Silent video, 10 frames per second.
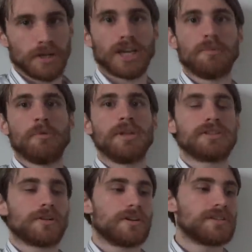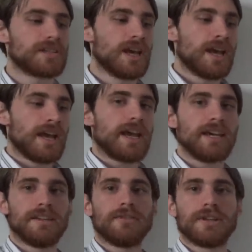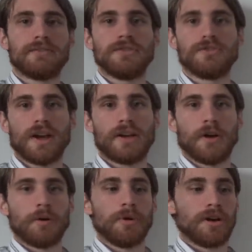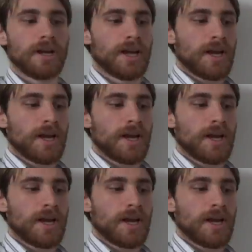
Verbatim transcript: Become Immense cards, and it'll give you Dryad Arbor.